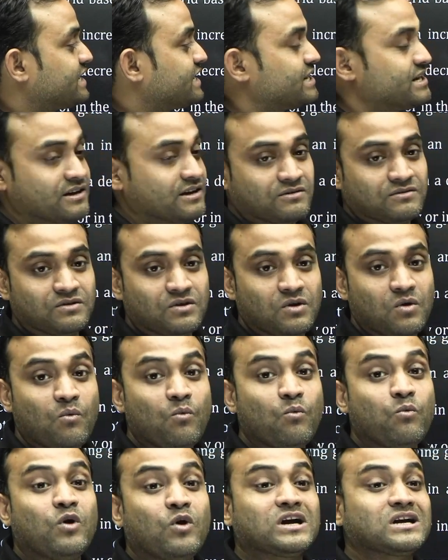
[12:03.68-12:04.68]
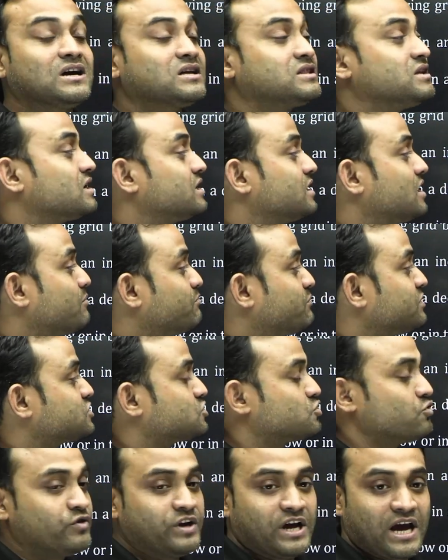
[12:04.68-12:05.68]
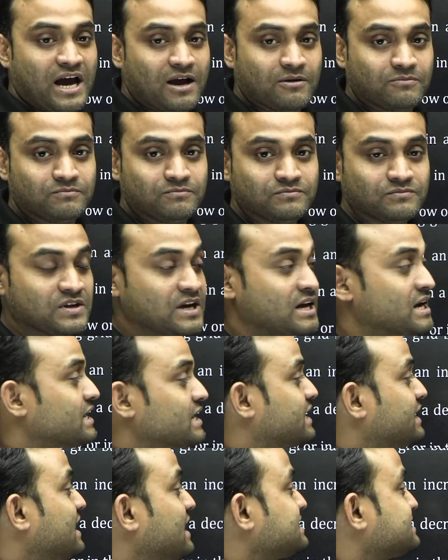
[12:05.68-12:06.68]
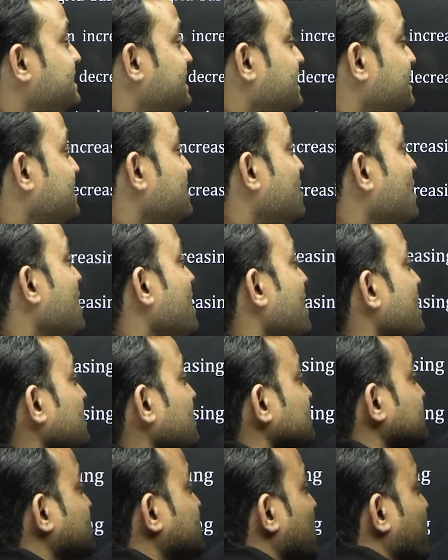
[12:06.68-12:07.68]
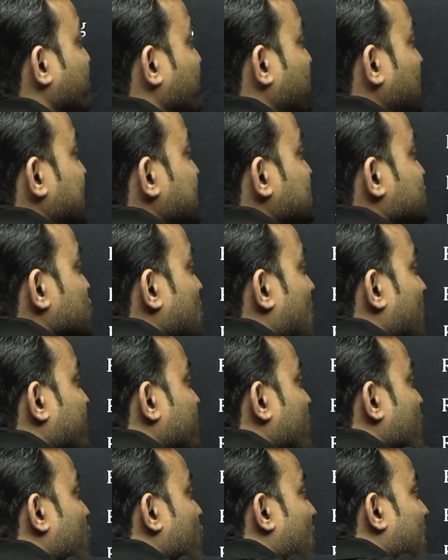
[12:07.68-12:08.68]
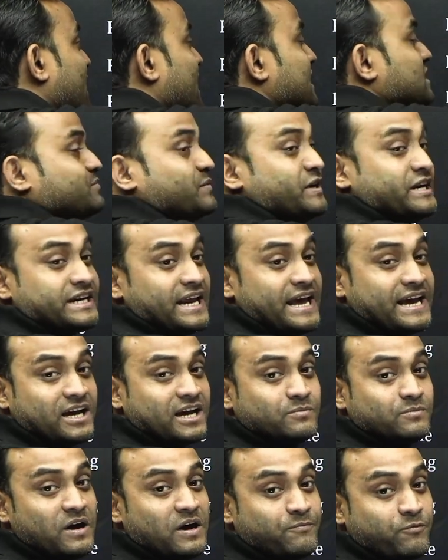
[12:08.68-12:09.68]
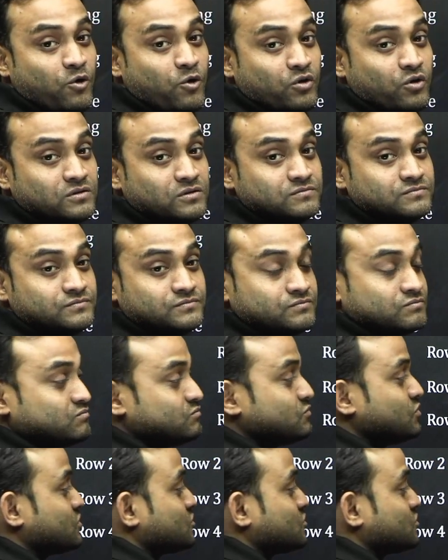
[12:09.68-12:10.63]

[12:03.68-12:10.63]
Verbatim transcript: here, what other numbers do we have? Can I say the place of one has been taken by four? So